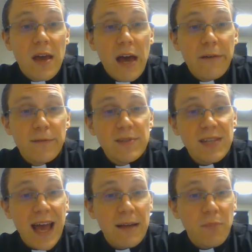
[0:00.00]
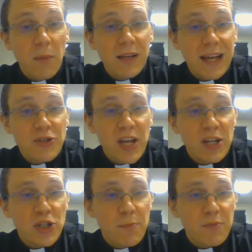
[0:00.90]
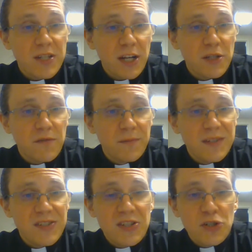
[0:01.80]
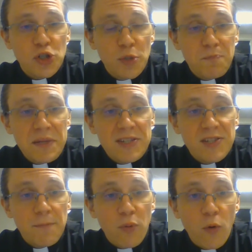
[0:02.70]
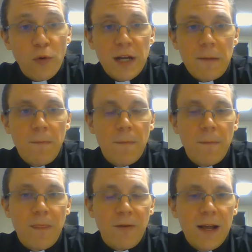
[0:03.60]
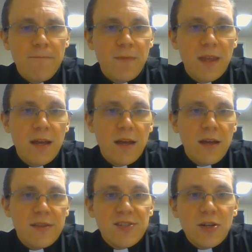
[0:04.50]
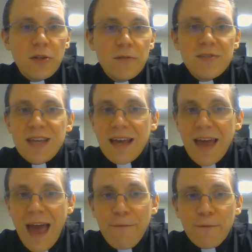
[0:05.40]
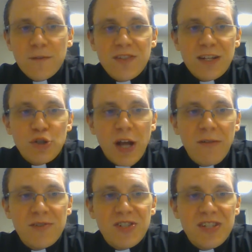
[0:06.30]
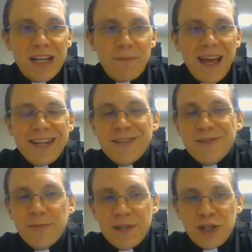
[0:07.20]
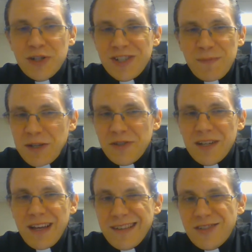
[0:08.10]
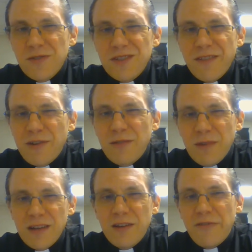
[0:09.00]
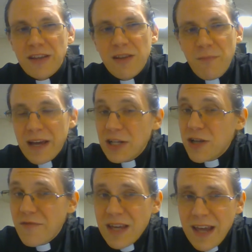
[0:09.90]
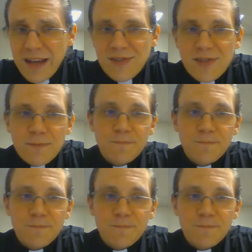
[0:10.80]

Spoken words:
Efforts at public education and protection from disease should be supported, right? This includes efforts that challenge stigma and discrimination, especially against those living with and affected by HIV/AIDS.